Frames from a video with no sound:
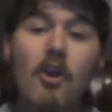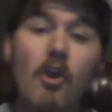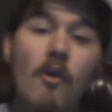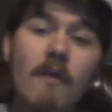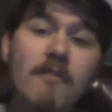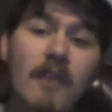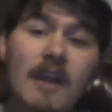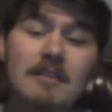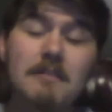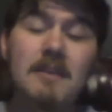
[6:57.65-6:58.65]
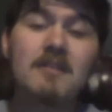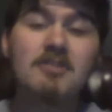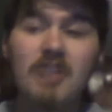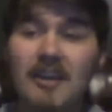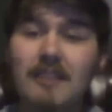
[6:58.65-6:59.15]
whoever has been
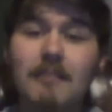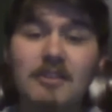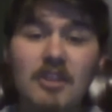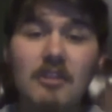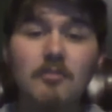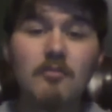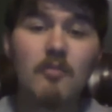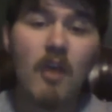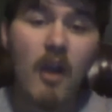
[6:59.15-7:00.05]
checking my channel